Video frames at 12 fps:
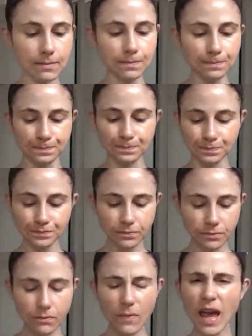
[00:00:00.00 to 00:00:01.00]
and
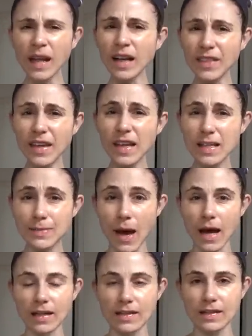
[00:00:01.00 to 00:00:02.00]
I think it's
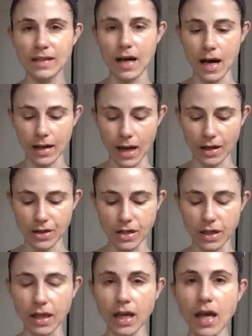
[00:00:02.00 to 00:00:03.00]
back in stock,
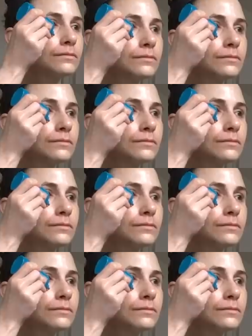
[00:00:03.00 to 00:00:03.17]
actually.